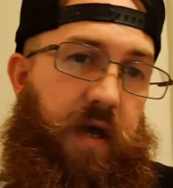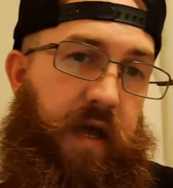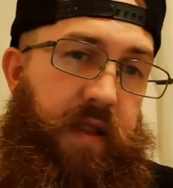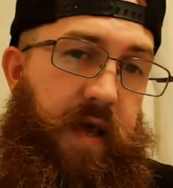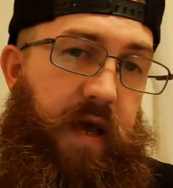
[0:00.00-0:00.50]

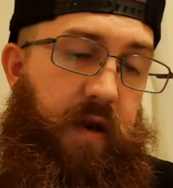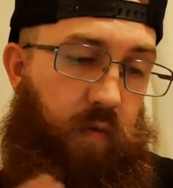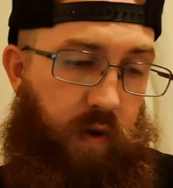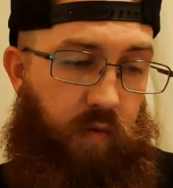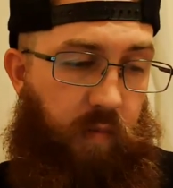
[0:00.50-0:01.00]
And then
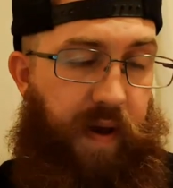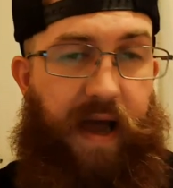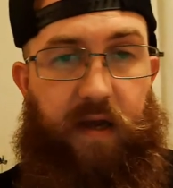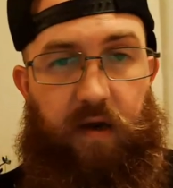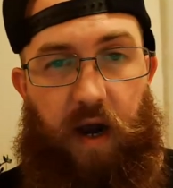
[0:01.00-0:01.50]
we will
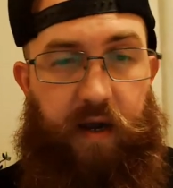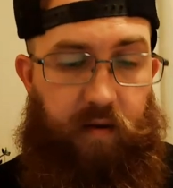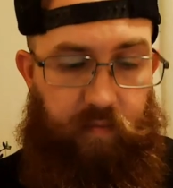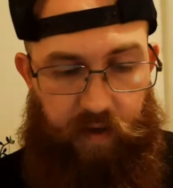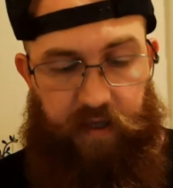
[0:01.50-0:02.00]
pack your
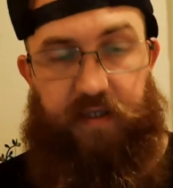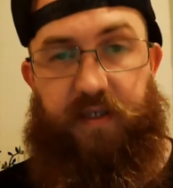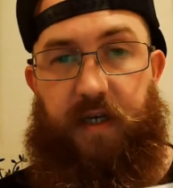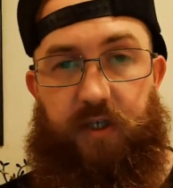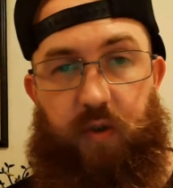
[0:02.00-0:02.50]
item and
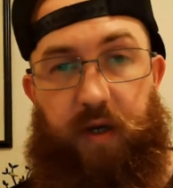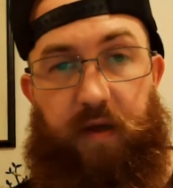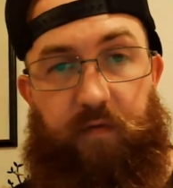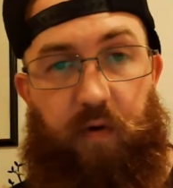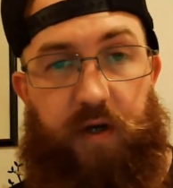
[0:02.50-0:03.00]
send you an
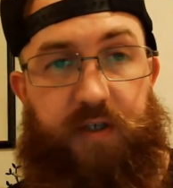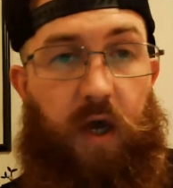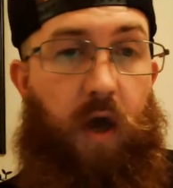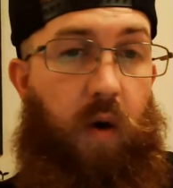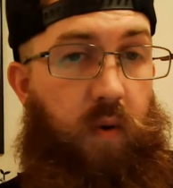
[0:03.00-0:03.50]
invoice.
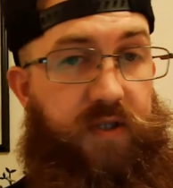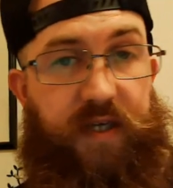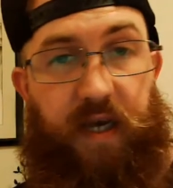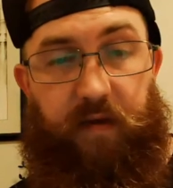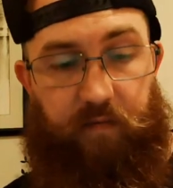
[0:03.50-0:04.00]
Once
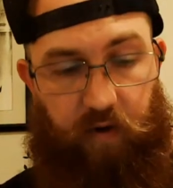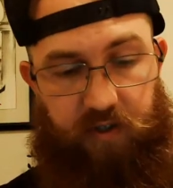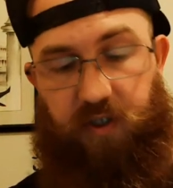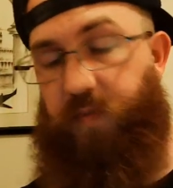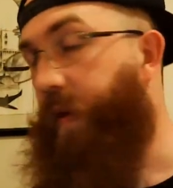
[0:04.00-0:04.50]
that invoice is